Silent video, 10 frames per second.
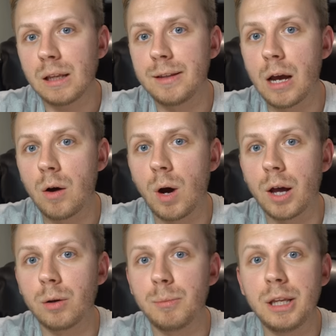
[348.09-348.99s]
Now,
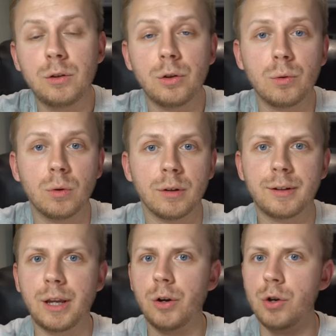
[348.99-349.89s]
I don't mean to
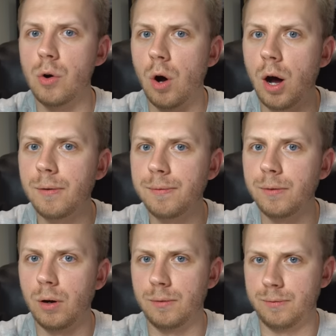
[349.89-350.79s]
scare you off
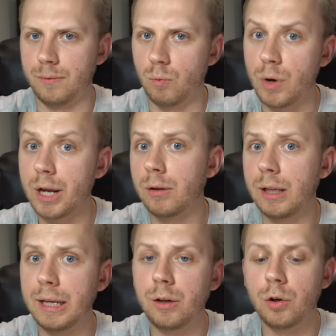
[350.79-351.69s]
of
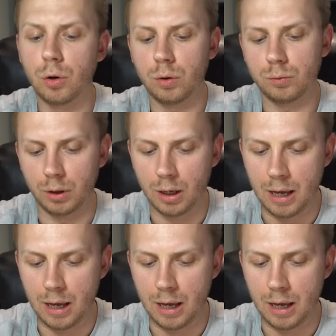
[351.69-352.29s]
regulating your own